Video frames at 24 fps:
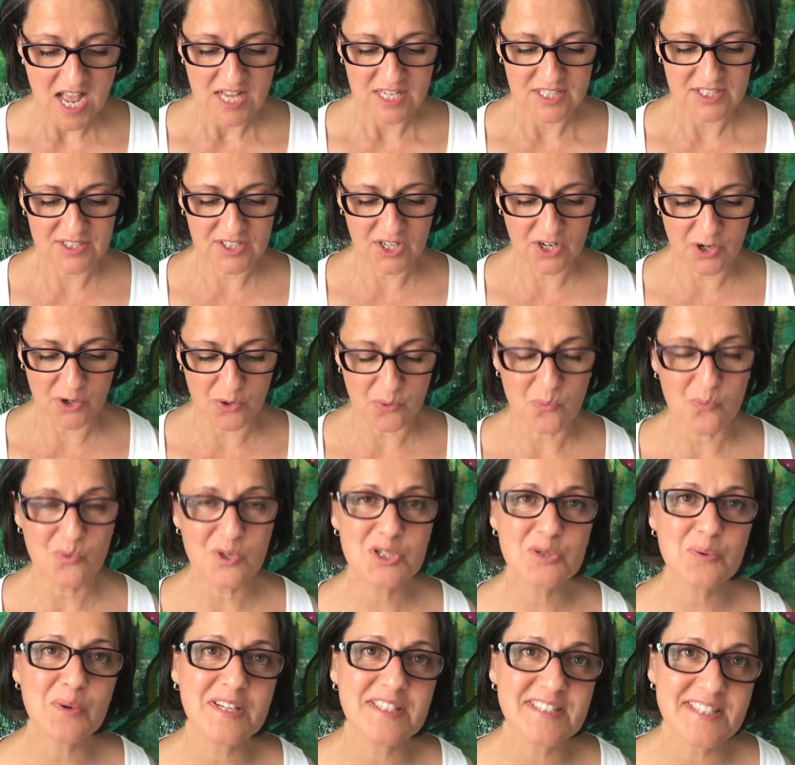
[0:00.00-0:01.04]
So
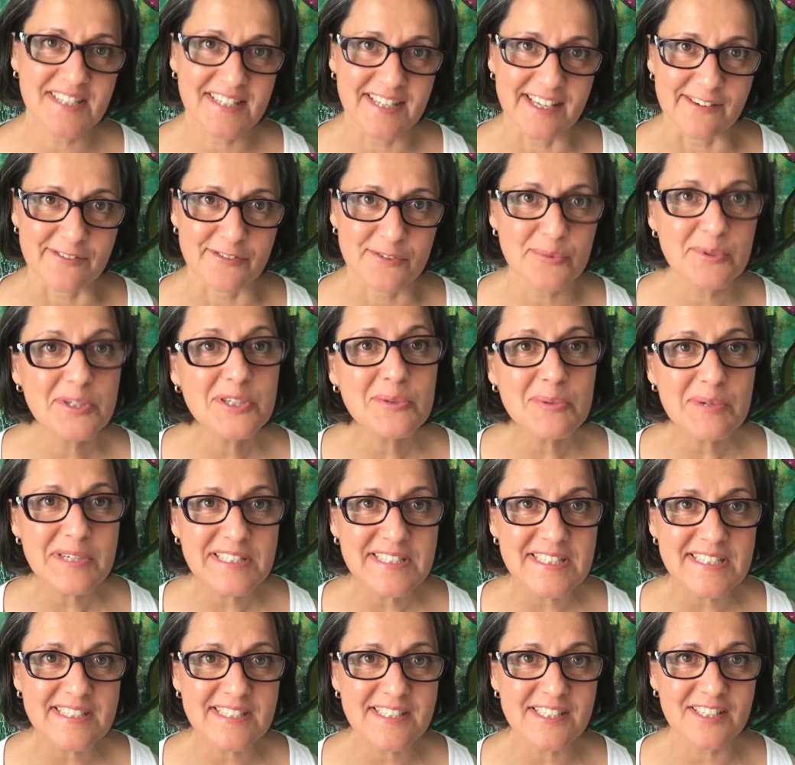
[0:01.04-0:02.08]
which ones are left? Which
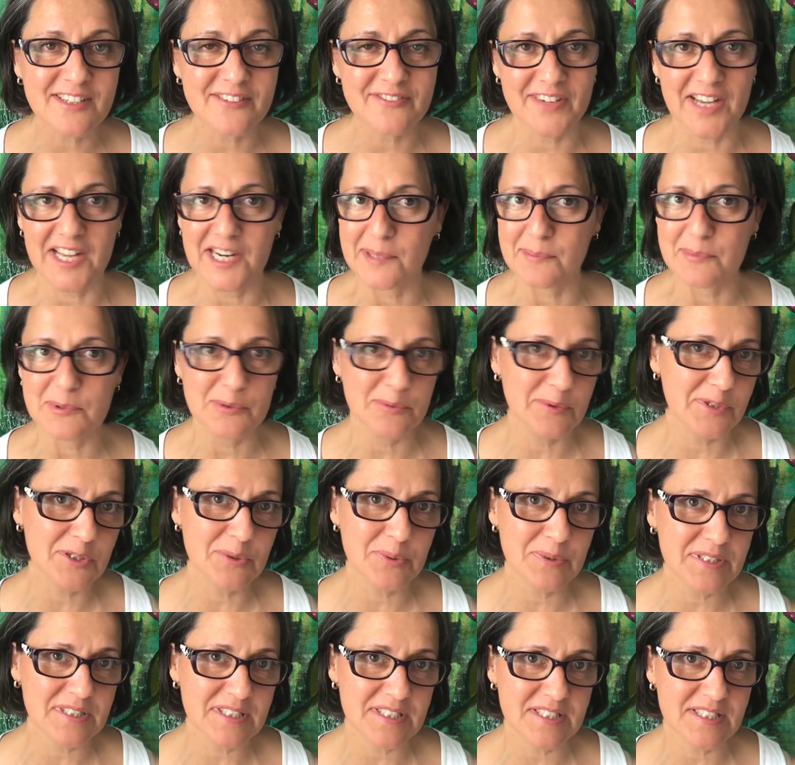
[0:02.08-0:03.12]
ones are still available? Which
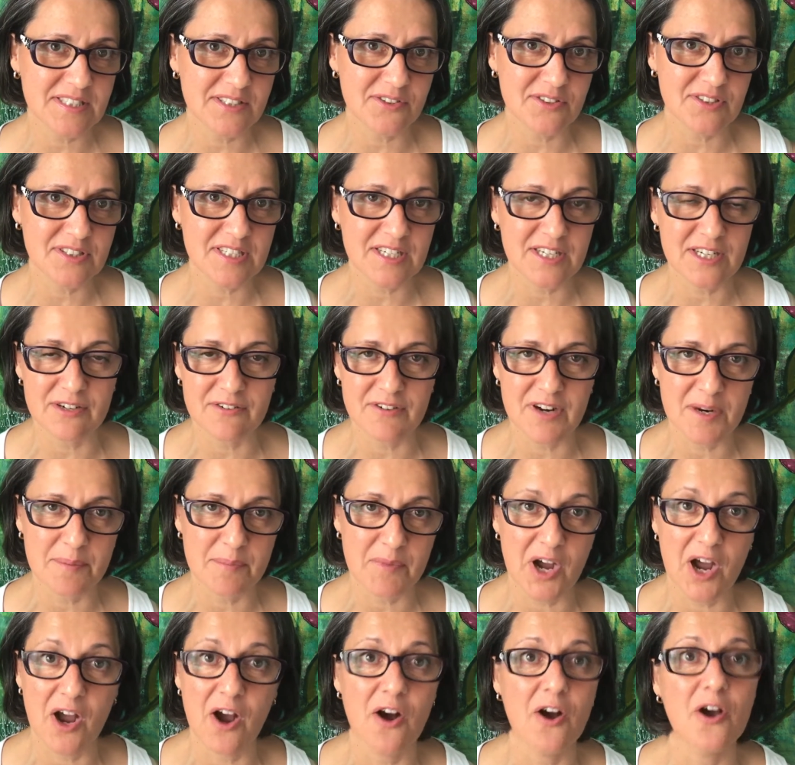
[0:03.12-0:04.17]
ones are still sitting around in
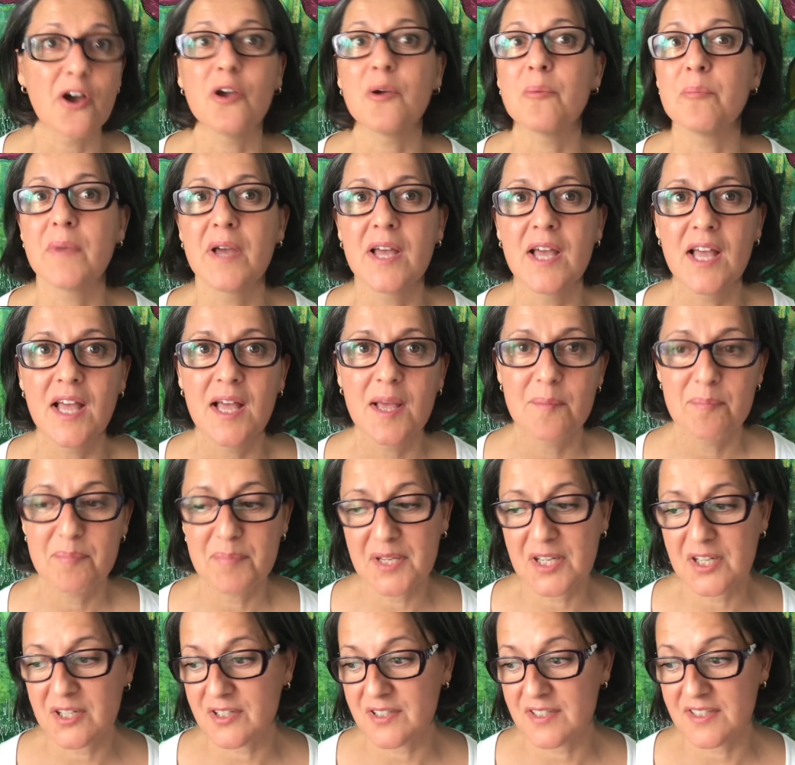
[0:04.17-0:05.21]
my home?
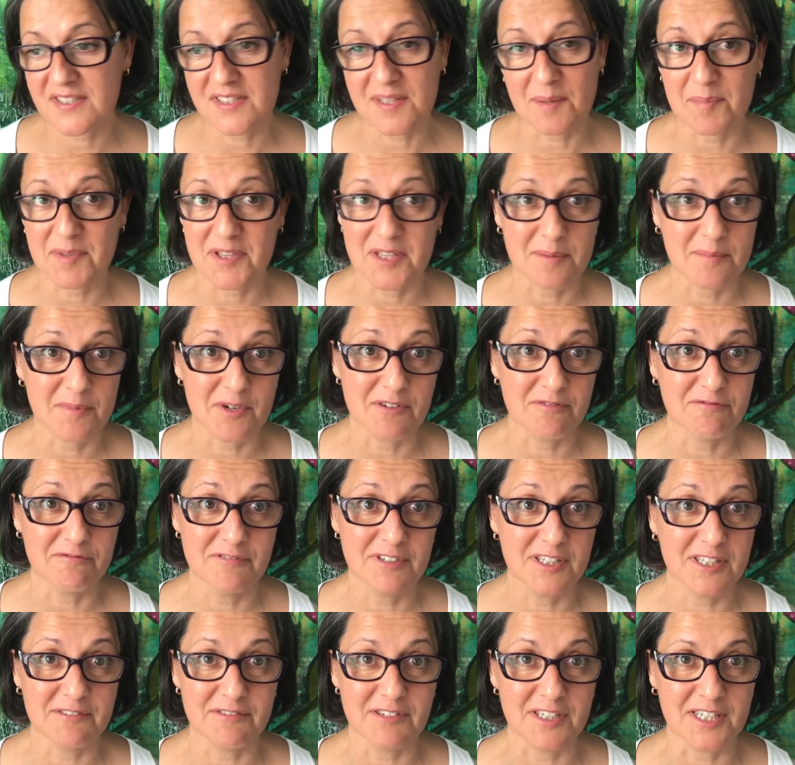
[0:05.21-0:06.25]
Because some of them I
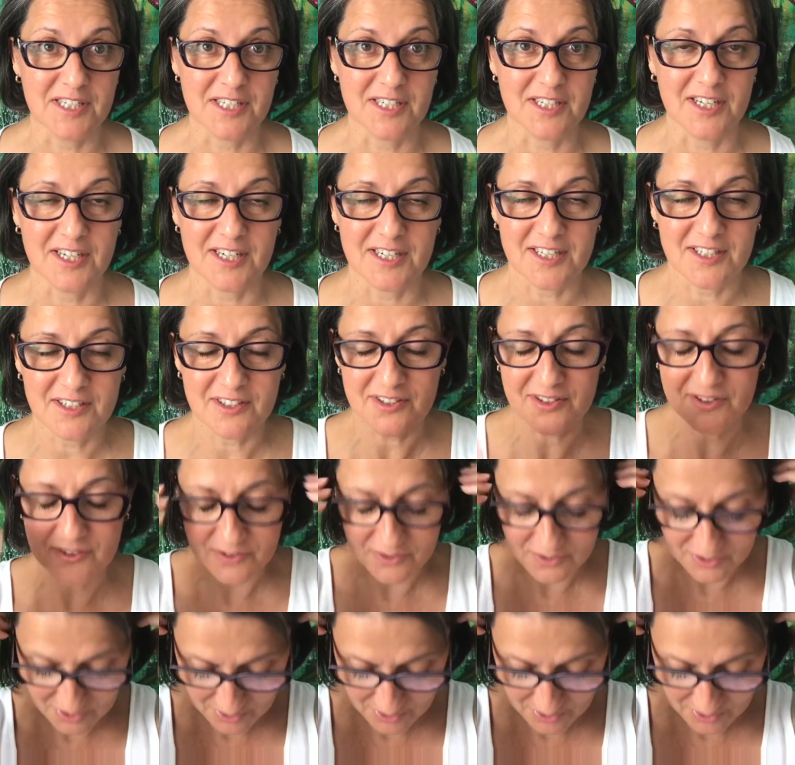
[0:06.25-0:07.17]
really like, and I thought,